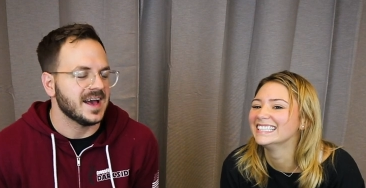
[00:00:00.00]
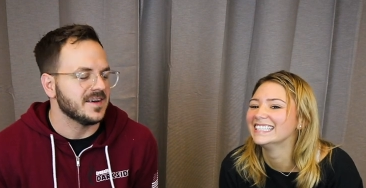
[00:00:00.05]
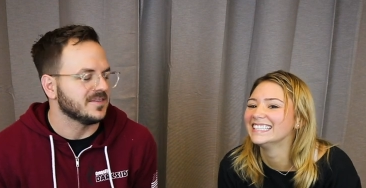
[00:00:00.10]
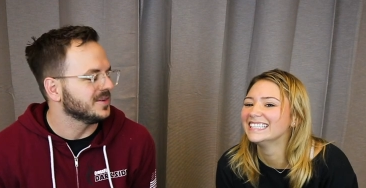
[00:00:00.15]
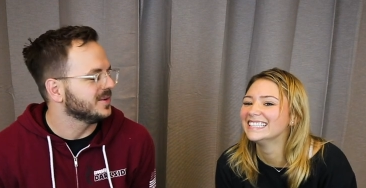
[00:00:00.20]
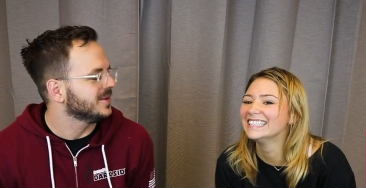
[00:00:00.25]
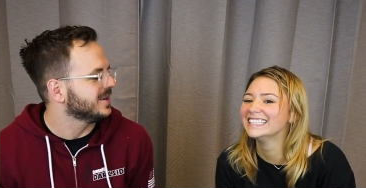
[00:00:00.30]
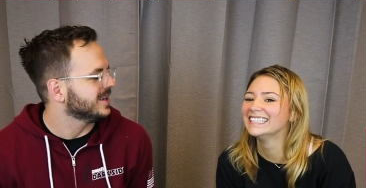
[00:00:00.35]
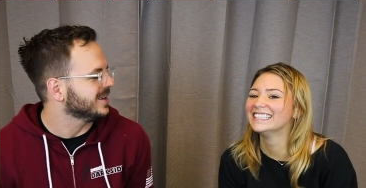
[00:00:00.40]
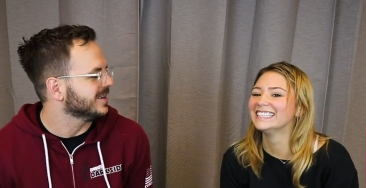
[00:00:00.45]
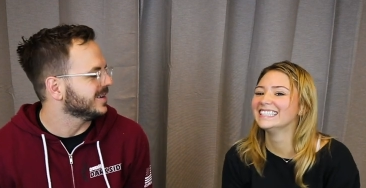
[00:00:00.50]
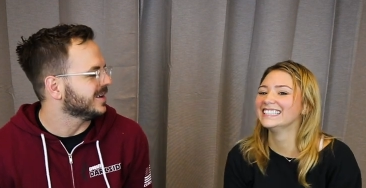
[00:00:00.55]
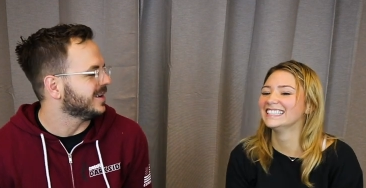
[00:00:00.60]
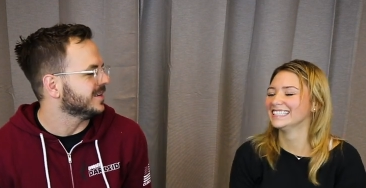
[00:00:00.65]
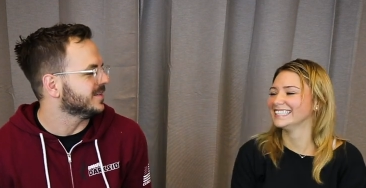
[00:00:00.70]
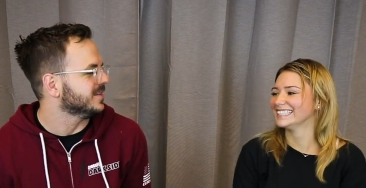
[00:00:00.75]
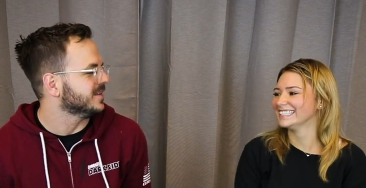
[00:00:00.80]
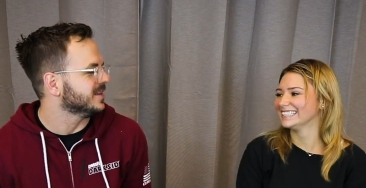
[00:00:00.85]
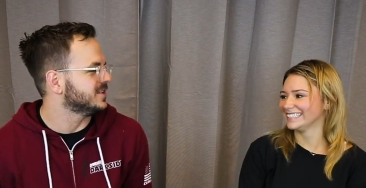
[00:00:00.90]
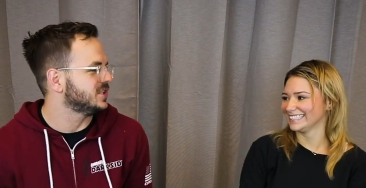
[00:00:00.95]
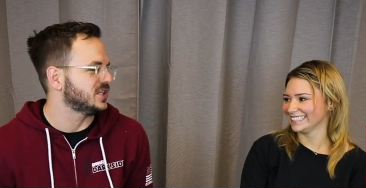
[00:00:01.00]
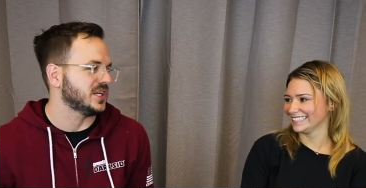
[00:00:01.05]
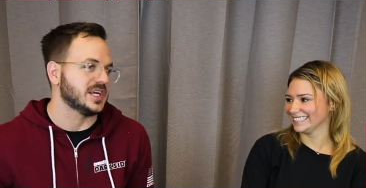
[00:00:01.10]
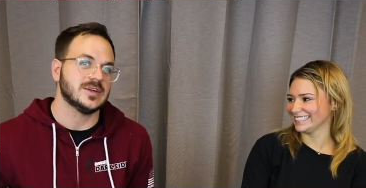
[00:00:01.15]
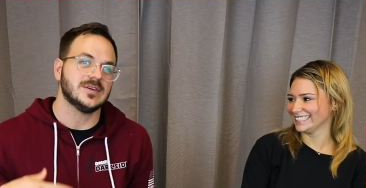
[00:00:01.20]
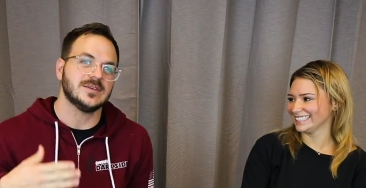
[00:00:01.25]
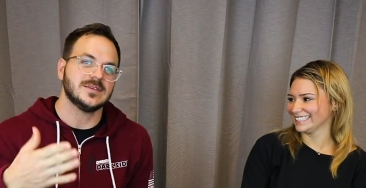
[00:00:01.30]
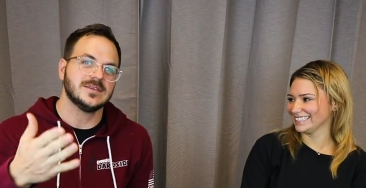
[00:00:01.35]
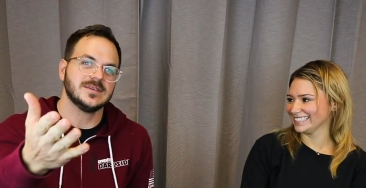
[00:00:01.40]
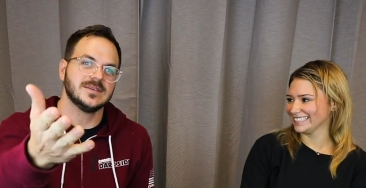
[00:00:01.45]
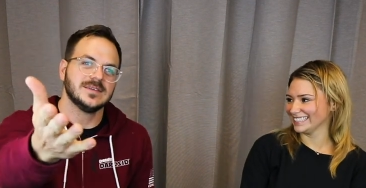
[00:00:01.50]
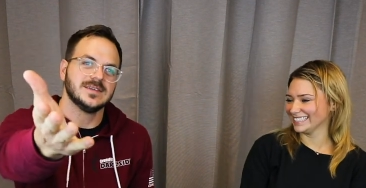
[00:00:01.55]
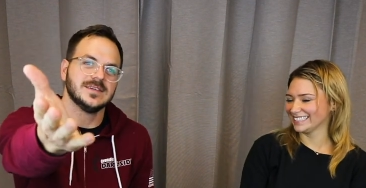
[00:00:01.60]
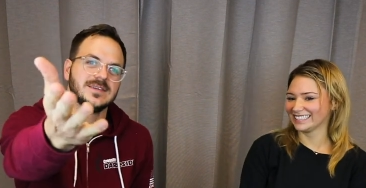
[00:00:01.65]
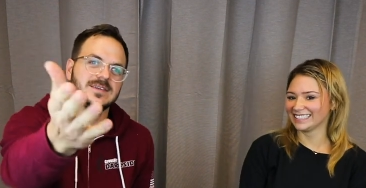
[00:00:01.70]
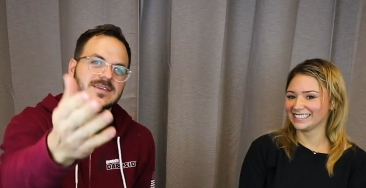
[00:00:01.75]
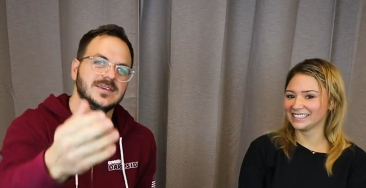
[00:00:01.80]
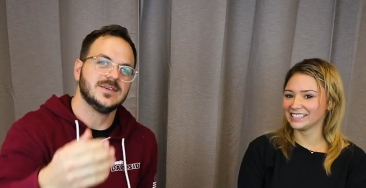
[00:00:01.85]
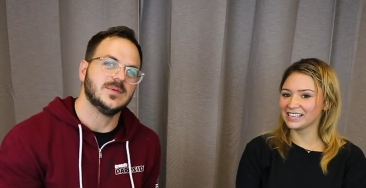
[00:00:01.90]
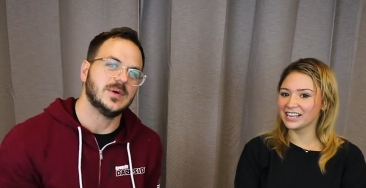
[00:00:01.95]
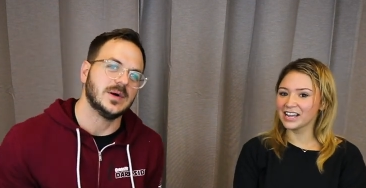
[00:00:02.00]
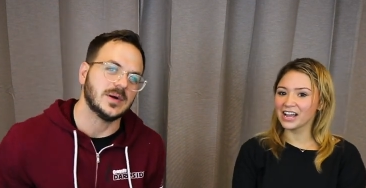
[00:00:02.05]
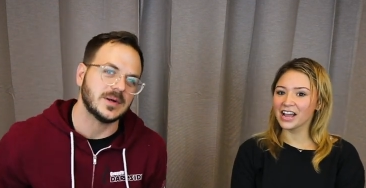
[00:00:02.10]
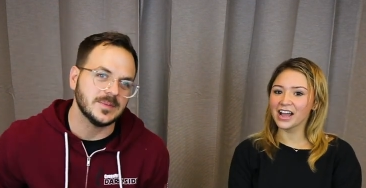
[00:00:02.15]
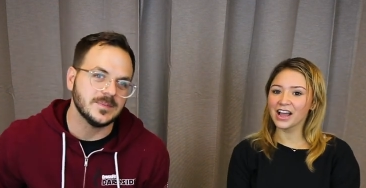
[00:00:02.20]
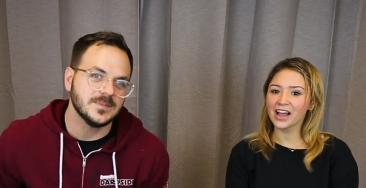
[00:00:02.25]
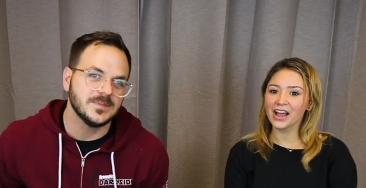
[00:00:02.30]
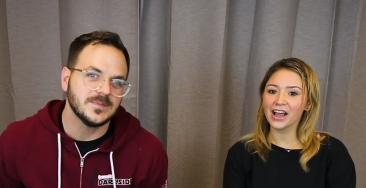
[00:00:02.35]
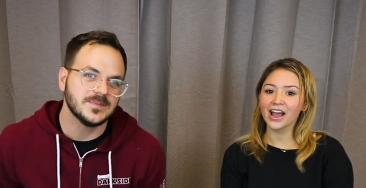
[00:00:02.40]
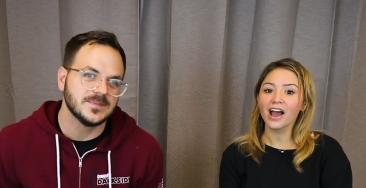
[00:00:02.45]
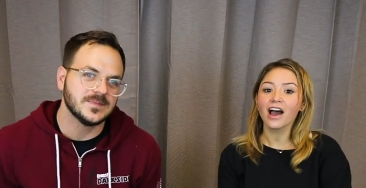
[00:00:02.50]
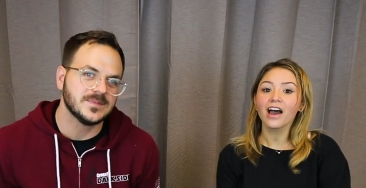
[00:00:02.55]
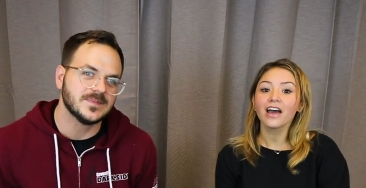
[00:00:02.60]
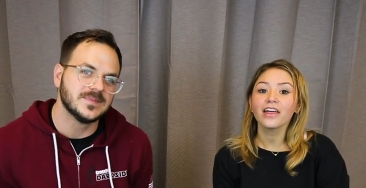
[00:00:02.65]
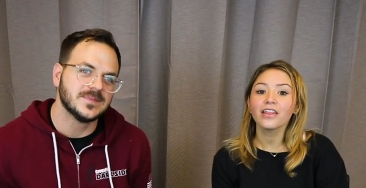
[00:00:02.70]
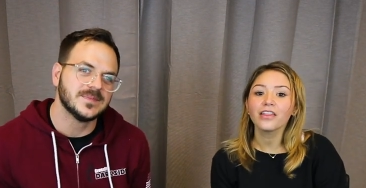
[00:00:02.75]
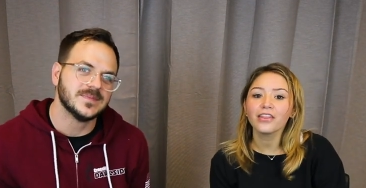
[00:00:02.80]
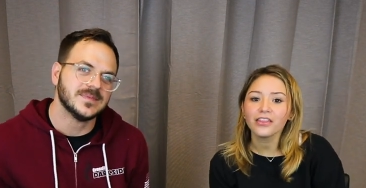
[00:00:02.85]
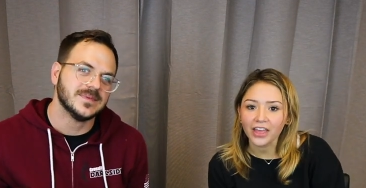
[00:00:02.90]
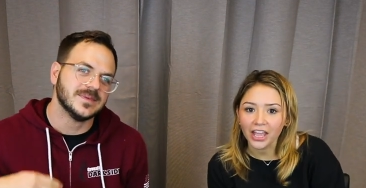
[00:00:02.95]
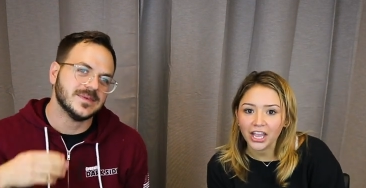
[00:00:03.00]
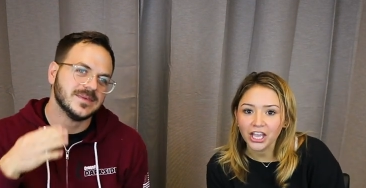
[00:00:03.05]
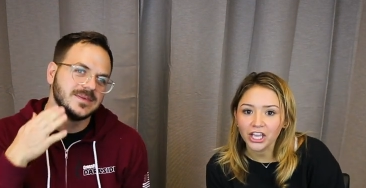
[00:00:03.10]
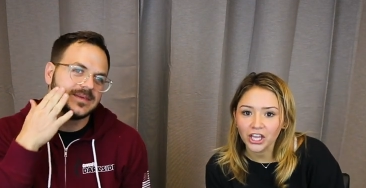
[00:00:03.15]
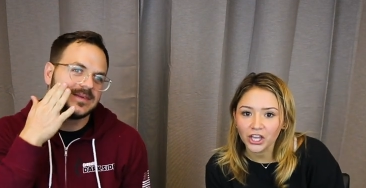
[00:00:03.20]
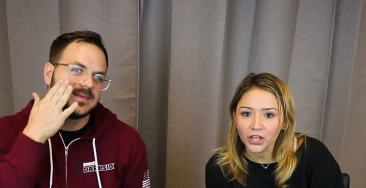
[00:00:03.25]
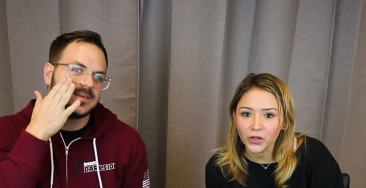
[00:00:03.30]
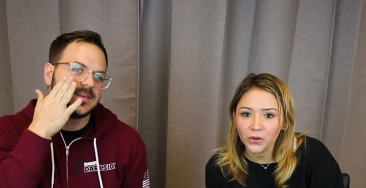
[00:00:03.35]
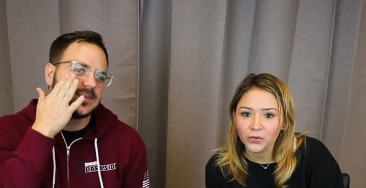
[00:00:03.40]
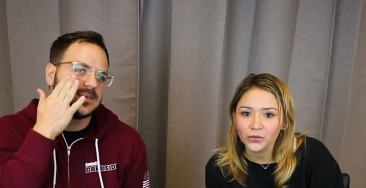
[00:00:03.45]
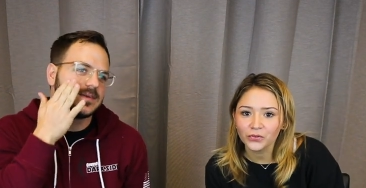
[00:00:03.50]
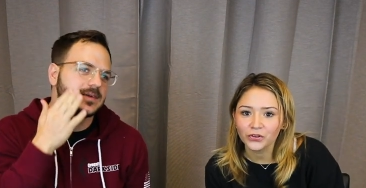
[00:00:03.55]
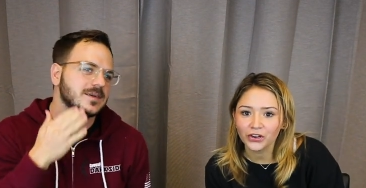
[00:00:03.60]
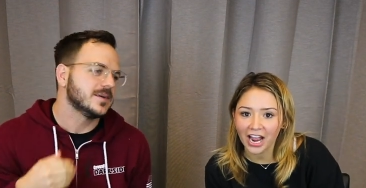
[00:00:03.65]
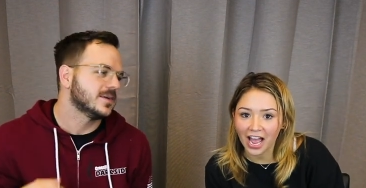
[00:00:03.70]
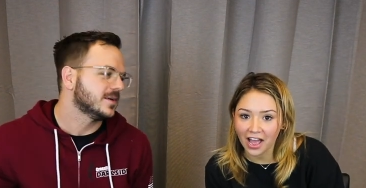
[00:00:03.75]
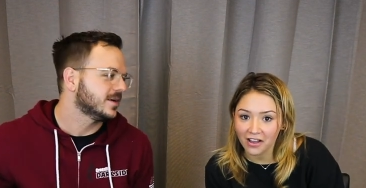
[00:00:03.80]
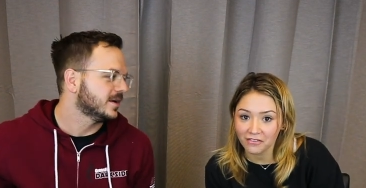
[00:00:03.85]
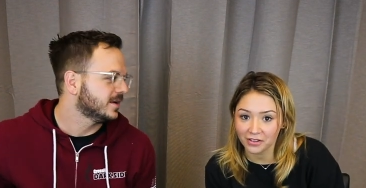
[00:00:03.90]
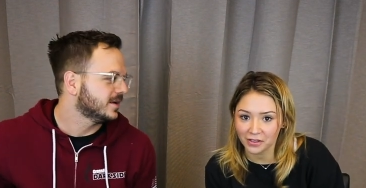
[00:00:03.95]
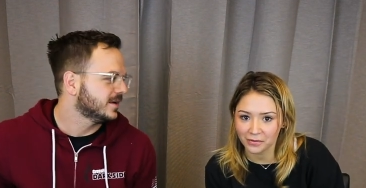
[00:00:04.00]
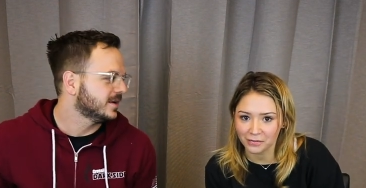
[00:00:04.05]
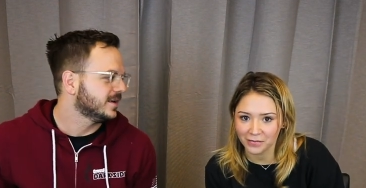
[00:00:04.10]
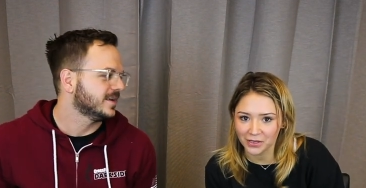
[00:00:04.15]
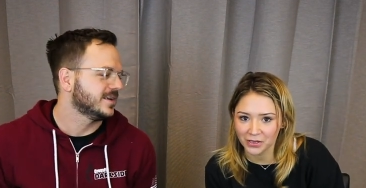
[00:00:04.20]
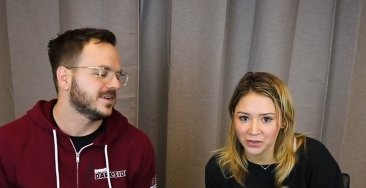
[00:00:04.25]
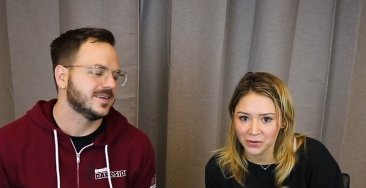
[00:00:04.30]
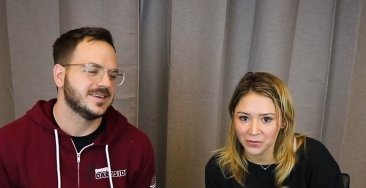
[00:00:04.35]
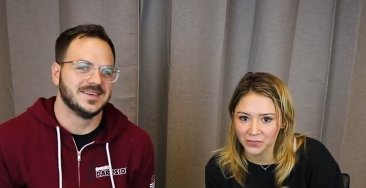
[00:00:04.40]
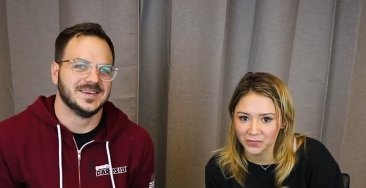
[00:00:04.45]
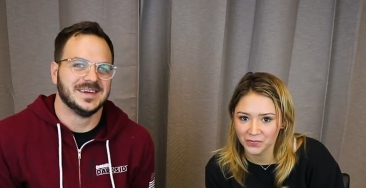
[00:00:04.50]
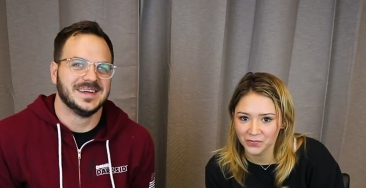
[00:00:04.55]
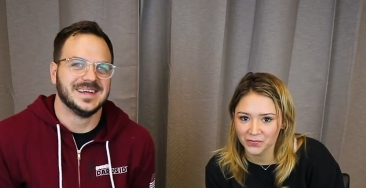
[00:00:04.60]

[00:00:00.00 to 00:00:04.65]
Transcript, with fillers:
Speaker 1: have you here on the channel. Welcome.
Speaker 2: Thank you for having me.